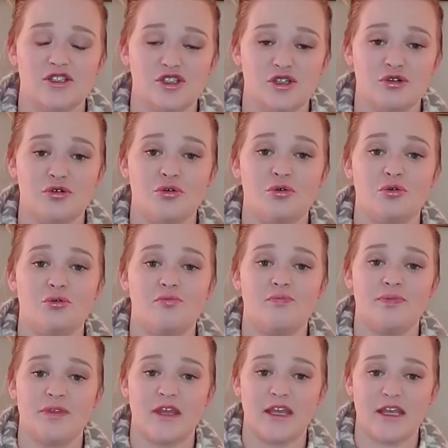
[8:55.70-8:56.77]
to
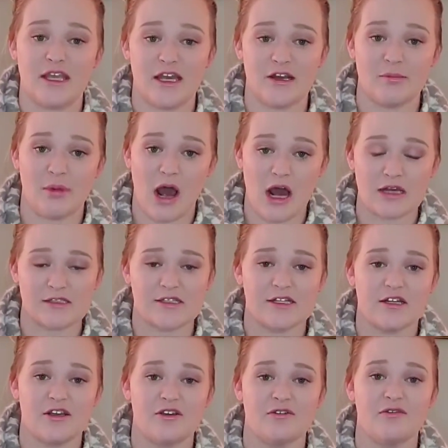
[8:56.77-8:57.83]
get a
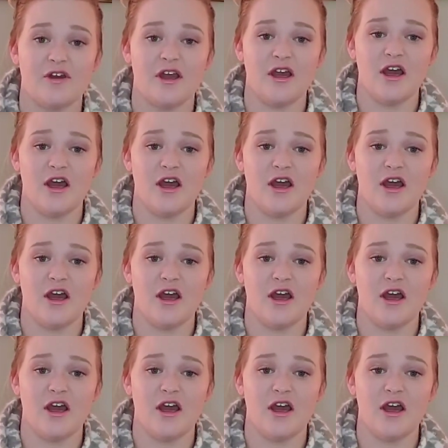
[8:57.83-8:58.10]
positive